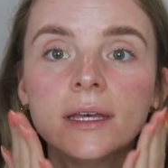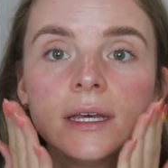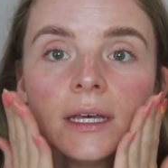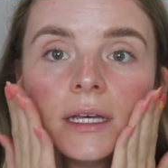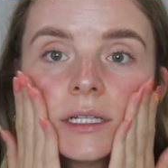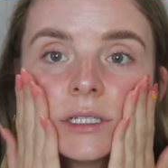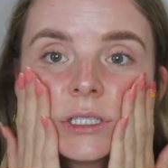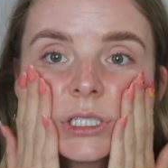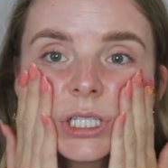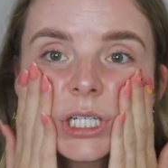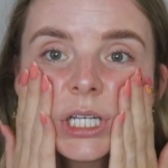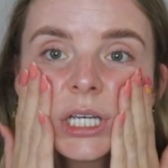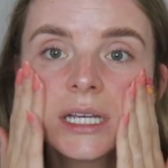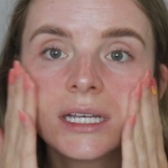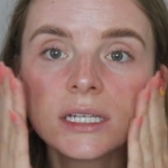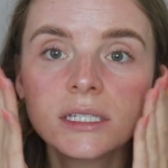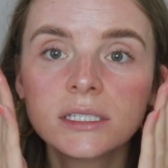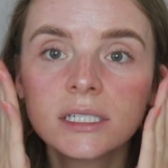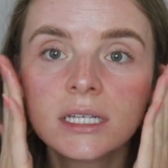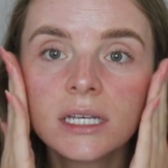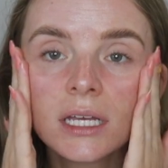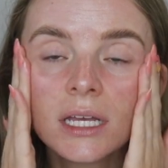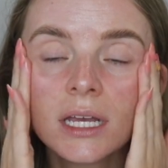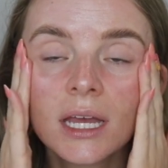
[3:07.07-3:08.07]
It's
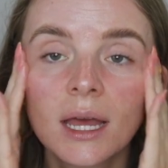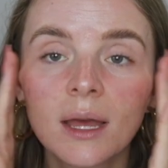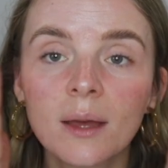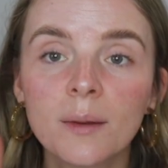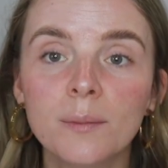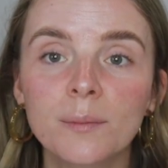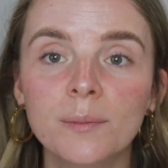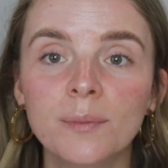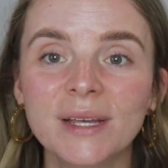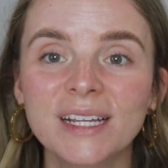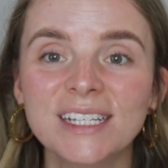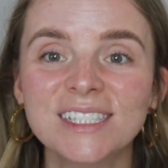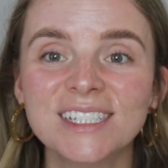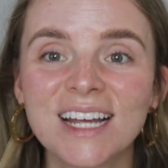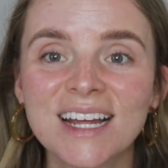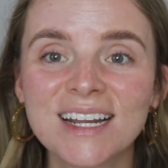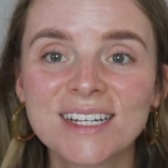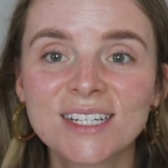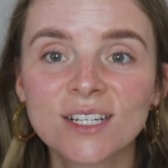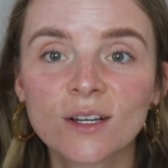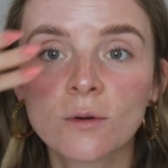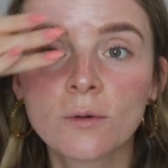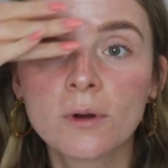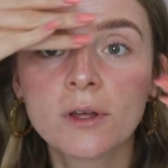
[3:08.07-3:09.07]
easy. Be
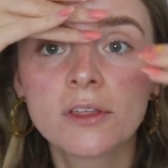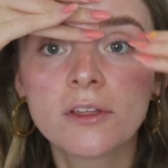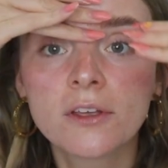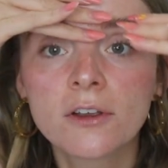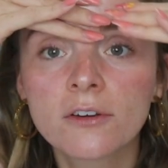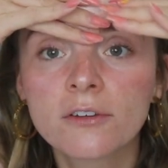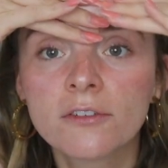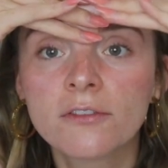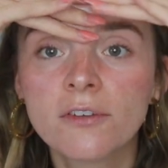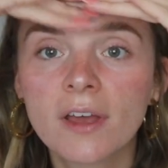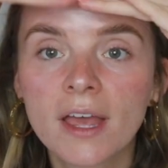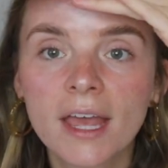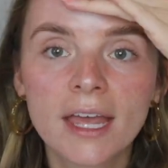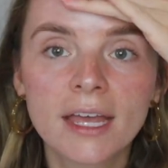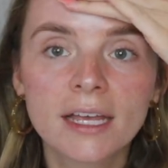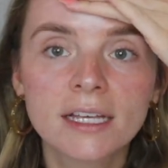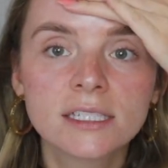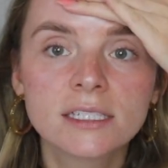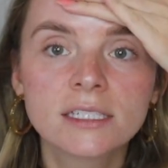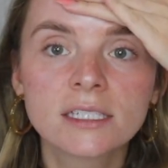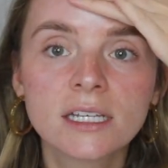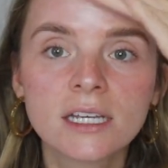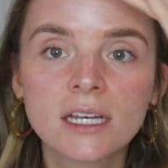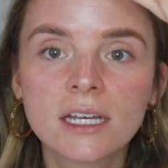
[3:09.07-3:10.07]
gentle with your
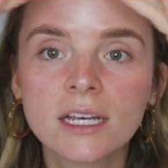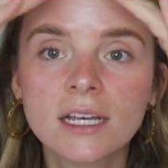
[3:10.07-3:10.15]
face